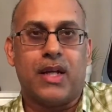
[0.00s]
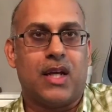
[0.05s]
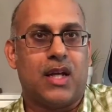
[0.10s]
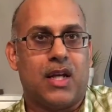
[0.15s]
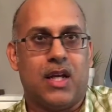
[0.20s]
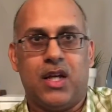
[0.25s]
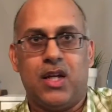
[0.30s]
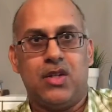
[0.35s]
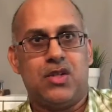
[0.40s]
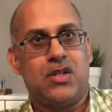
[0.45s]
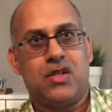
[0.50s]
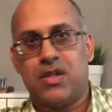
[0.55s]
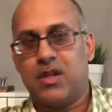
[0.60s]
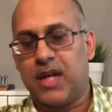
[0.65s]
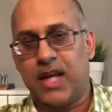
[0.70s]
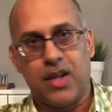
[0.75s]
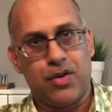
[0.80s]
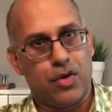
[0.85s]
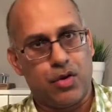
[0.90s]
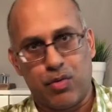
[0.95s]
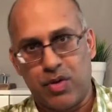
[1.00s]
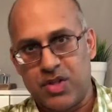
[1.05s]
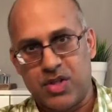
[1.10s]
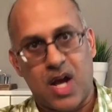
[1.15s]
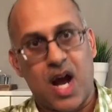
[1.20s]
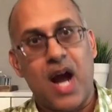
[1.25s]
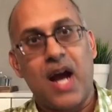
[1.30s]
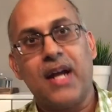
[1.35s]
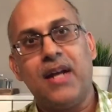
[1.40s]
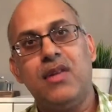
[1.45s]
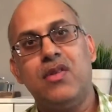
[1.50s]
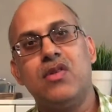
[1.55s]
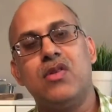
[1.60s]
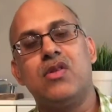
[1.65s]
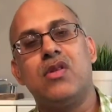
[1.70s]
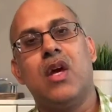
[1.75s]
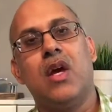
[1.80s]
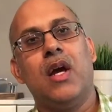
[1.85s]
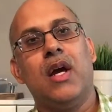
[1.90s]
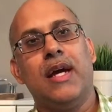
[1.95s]
He's either
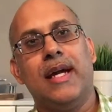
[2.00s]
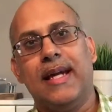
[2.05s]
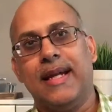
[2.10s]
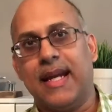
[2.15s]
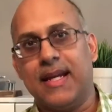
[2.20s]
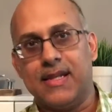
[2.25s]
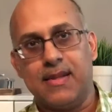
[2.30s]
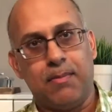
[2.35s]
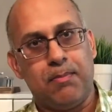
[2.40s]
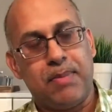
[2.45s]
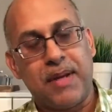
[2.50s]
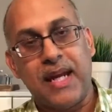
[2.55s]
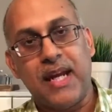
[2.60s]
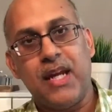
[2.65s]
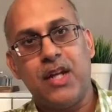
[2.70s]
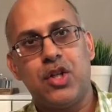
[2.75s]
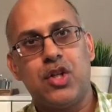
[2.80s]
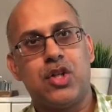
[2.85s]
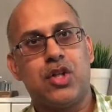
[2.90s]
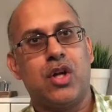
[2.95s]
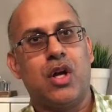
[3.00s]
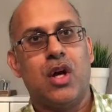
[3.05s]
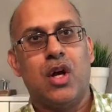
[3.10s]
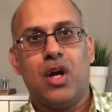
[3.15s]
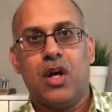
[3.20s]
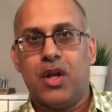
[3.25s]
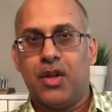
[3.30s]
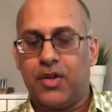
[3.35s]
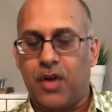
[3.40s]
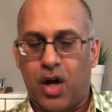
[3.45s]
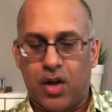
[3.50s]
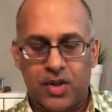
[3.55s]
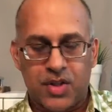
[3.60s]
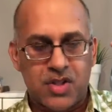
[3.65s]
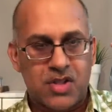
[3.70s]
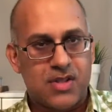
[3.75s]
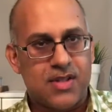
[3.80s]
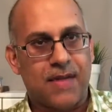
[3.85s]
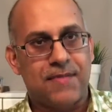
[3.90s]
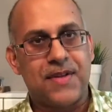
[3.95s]
resigns, he gets impeached, all
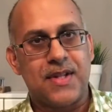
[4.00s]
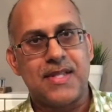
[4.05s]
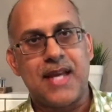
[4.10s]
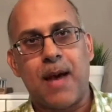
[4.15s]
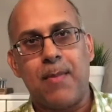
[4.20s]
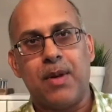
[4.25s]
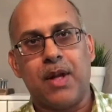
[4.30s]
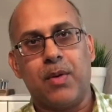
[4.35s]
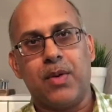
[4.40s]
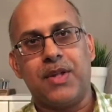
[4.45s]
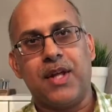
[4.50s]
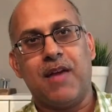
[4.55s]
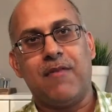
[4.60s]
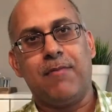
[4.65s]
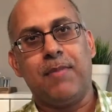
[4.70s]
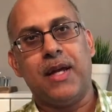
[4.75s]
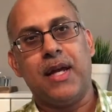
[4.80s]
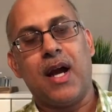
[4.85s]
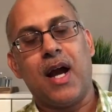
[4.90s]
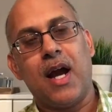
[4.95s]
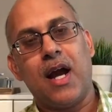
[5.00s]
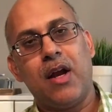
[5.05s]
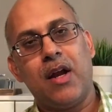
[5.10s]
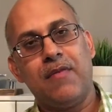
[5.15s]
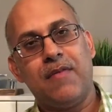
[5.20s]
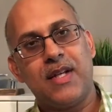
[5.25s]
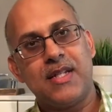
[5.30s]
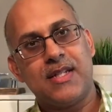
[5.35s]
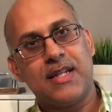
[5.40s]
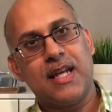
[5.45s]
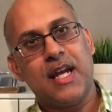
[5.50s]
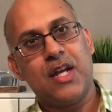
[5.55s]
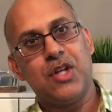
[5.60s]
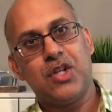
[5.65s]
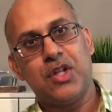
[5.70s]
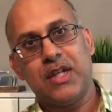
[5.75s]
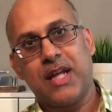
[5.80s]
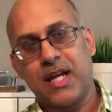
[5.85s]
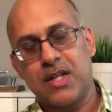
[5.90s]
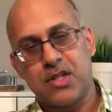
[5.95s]
this stuff that's happening with the FBI
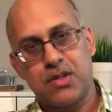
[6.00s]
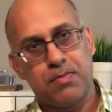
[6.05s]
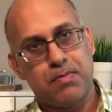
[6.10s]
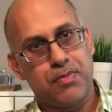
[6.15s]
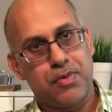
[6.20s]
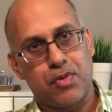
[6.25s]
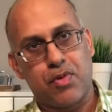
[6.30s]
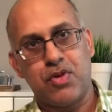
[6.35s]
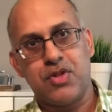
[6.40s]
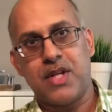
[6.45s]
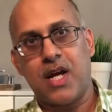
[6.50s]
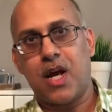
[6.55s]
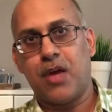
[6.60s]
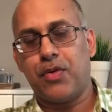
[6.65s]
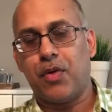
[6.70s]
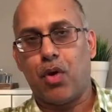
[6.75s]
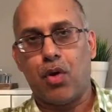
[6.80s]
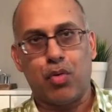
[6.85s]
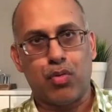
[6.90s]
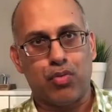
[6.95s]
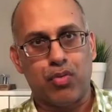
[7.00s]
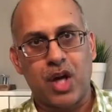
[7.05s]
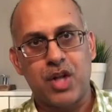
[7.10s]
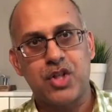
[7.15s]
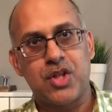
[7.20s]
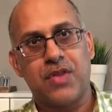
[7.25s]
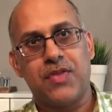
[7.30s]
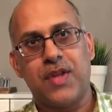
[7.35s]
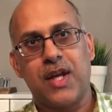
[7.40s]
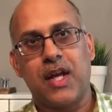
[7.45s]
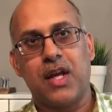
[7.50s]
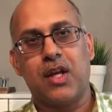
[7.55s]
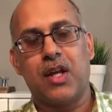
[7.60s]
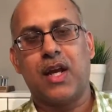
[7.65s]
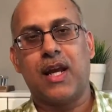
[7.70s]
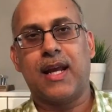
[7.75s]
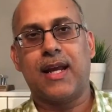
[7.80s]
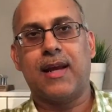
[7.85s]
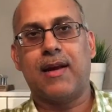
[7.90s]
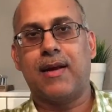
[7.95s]
investigation throws out, the whole Russia
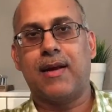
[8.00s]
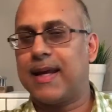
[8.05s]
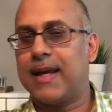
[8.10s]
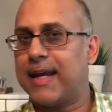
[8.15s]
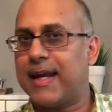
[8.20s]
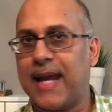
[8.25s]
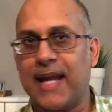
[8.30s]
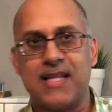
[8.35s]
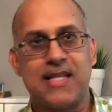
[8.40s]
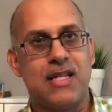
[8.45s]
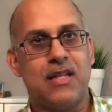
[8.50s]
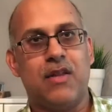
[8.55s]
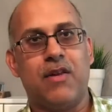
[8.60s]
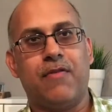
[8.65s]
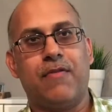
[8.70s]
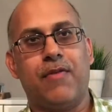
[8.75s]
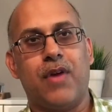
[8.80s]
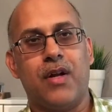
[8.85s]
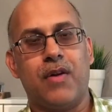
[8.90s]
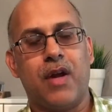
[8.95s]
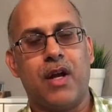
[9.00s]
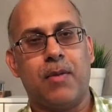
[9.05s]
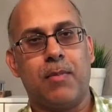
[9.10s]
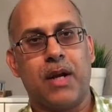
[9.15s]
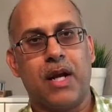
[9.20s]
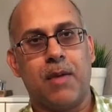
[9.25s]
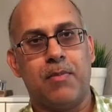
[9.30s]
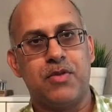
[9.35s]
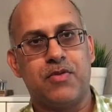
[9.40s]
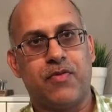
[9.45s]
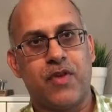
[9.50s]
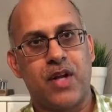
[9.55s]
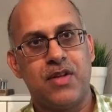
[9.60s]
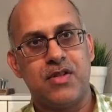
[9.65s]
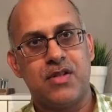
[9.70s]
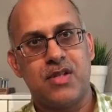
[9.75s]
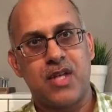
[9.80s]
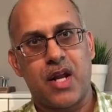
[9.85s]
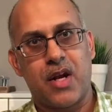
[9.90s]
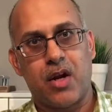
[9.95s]
thing gets in the front and becomes front
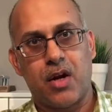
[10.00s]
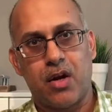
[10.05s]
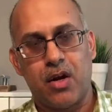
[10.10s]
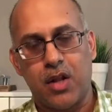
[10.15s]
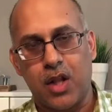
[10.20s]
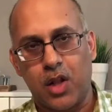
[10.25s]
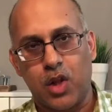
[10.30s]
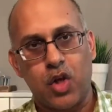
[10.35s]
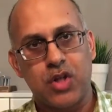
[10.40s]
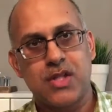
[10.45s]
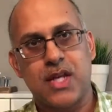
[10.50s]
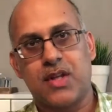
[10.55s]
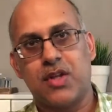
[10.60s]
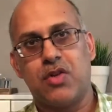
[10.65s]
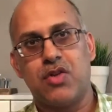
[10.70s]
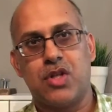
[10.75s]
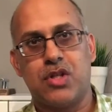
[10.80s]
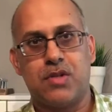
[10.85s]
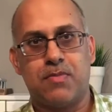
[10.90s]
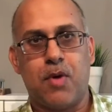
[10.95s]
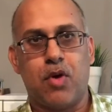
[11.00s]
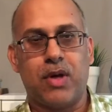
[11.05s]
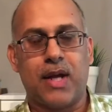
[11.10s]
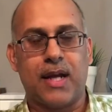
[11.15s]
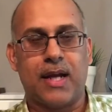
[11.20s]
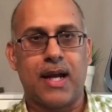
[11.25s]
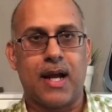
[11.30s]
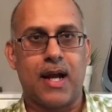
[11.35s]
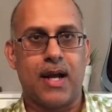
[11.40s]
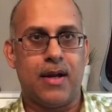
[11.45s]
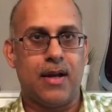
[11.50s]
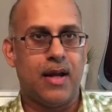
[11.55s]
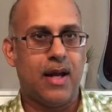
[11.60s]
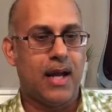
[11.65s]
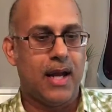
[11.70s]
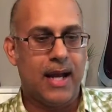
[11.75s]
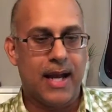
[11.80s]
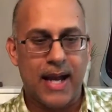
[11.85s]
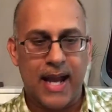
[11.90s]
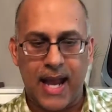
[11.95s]
and center. It looks like there's a smoking gun,
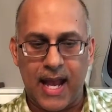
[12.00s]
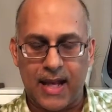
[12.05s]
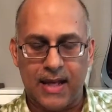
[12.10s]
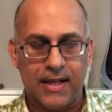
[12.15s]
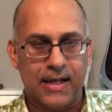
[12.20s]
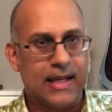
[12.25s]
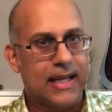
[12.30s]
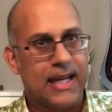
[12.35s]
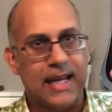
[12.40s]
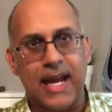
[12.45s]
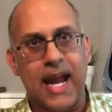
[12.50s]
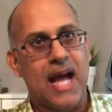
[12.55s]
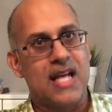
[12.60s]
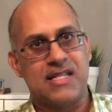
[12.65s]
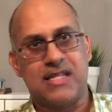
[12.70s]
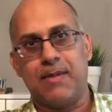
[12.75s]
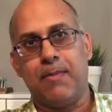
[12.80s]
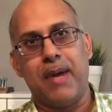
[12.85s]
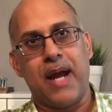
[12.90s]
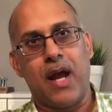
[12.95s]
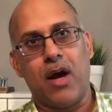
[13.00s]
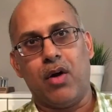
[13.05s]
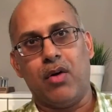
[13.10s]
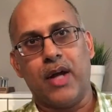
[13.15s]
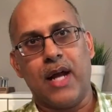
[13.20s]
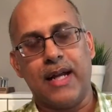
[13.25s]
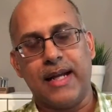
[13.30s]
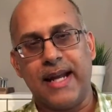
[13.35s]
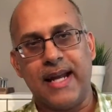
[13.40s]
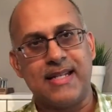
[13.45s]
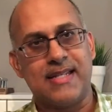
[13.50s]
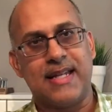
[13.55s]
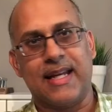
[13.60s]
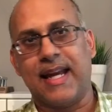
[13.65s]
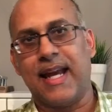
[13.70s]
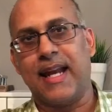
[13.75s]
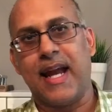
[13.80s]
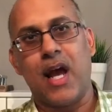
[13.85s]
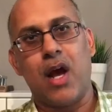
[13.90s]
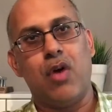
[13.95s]
and he has to bail, and he has to
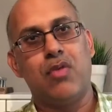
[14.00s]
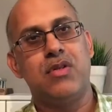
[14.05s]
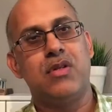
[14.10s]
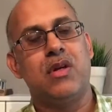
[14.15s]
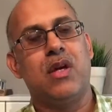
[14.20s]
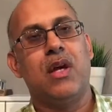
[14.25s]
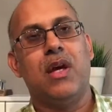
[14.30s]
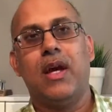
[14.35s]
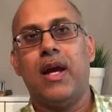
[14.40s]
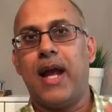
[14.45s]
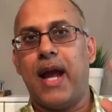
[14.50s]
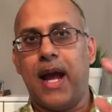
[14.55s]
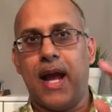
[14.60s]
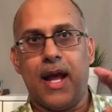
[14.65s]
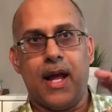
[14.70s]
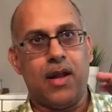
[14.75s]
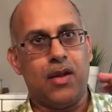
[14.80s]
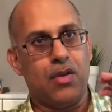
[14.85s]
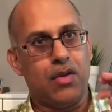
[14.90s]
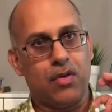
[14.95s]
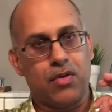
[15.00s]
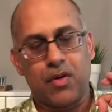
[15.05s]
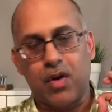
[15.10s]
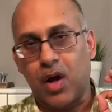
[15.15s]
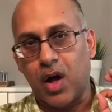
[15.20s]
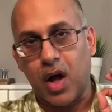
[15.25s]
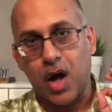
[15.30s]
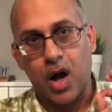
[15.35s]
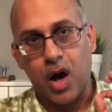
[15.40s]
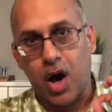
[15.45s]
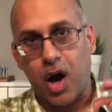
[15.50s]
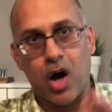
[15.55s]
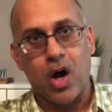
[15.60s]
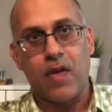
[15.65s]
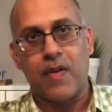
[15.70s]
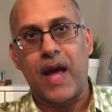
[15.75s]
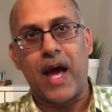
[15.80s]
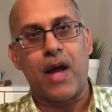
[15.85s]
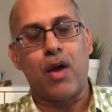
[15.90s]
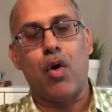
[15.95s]
get out, and
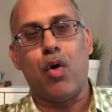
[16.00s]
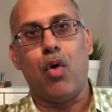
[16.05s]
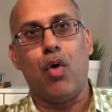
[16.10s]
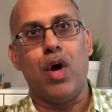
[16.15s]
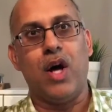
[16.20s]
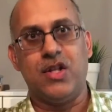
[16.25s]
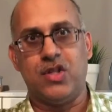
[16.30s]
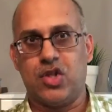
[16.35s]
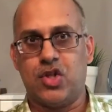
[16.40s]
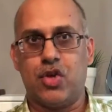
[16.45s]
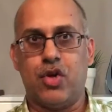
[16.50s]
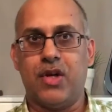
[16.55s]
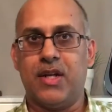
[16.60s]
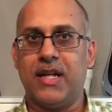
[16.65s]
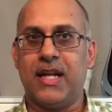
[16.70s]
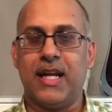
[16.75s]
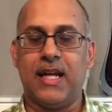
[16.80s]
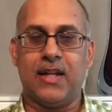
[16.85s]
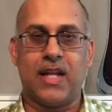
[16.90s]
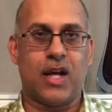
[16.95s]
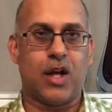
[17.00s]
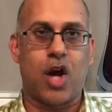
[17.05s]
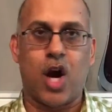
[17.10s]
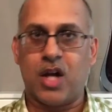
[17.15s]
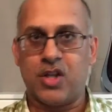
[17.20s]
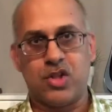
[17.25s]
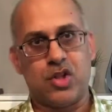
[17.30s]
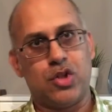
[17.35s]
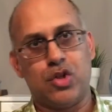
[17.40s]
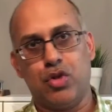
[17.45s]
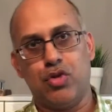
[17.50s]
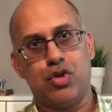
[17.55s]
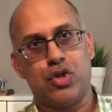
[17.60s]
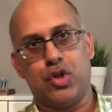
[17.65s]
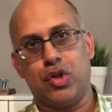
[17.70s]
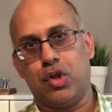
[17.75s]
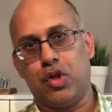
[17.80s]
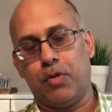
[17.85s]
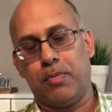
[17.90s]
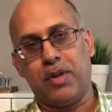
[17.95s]
all that whole uncertainty, that
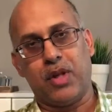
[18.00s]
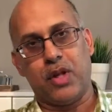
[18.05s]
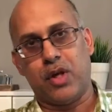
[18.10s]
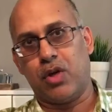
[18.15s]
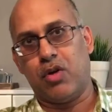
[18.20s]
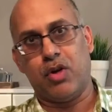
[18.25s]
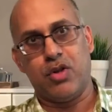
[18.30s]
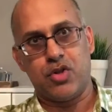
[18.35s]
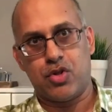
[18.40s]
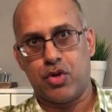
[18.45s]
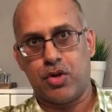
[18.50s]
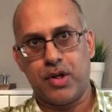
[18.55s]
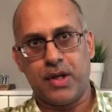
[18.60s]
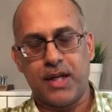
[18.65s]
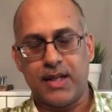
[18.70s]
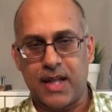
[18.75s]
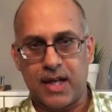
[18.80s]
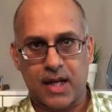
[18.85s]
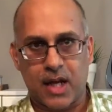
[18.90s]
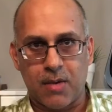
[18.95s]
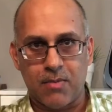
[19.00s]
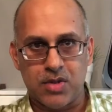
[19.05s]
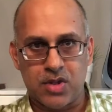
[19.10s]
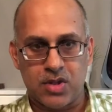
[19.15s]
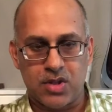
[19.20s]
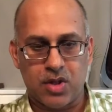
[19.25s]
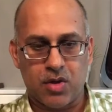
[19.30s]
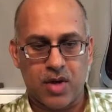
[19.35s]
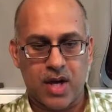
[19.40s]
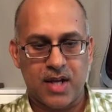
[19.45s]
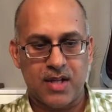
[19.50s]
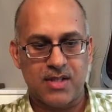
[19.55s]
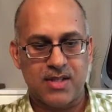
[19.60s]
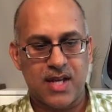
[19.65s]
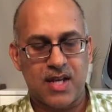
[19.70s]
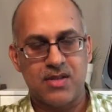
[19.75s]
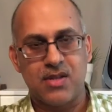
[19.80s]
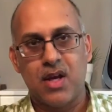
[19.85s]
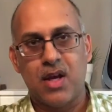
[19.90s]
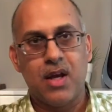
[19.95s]
constitutional political uncertainty that comes into the United
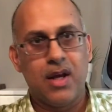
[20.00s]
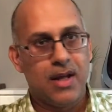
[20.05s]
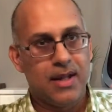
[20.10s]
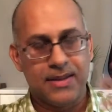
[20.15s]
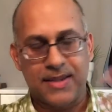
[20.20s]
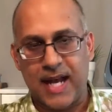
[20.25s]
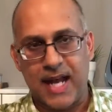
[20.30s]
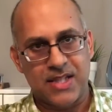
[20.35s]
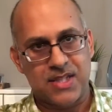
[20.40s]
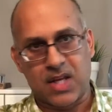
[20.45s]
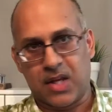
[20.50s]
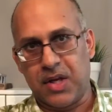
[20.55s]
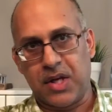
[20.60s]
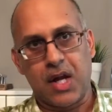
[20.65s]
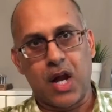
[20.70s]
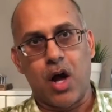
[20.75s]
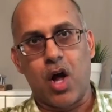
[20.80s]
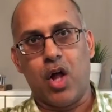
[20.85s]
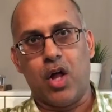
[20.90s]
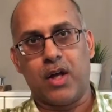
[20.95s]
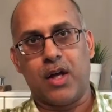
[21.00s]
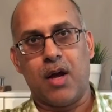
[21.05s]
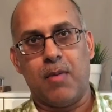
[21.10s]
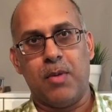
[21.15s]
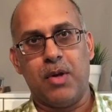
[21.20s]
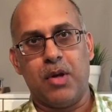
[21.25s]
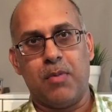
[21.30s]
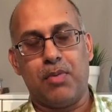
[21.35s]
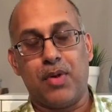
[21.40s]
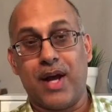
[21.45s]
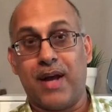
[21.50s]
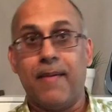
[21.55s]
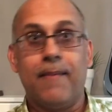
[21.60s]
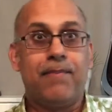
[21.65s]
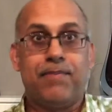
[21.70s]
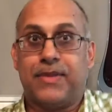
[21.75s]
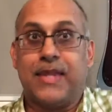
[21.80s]
States, that's going to come into play.